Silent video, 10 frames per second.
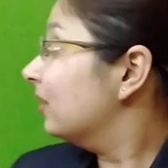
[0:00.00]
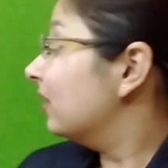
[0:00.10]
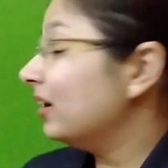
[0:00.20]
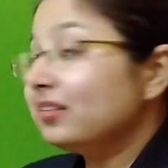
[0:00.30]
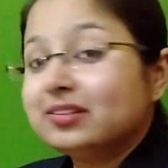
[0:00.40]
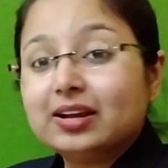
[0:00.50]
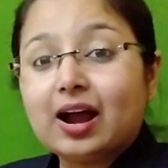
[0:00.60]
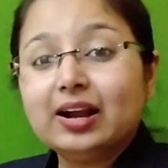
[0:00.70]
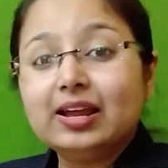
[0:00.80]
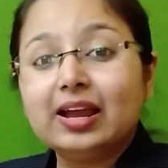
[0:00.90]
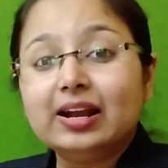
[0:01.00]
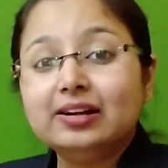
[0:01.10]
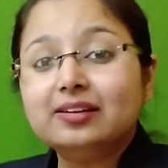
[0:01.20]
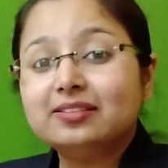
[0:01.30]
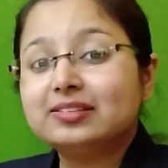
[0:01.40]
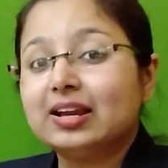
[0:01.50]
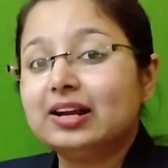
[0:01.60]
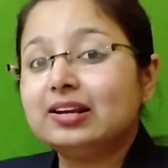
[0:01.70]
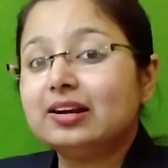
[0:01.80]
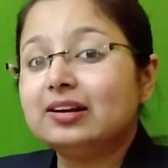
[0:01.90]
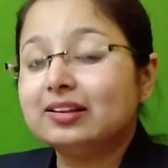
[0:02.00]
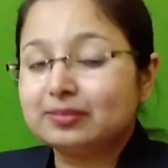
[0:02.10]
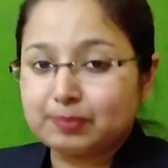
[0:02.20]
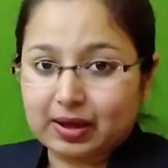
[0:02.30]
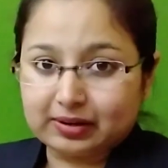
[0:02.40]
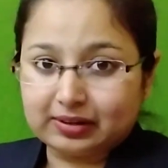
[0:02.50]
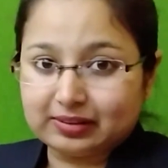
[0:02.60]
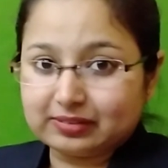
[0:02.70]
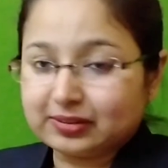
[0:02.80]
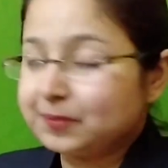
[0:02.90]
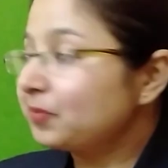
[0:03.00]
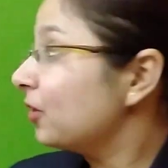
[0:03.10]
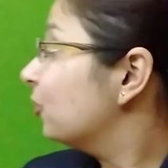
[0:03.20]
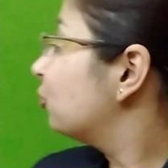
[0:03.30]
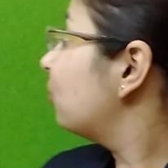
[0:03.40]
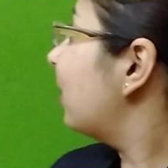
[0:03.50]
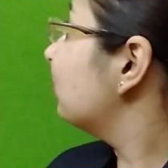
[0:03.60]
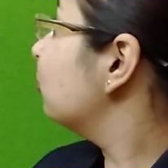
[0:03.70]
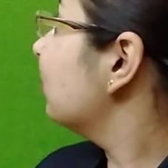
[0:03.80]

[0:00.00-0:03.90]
it is regarding interstate disparities. So as you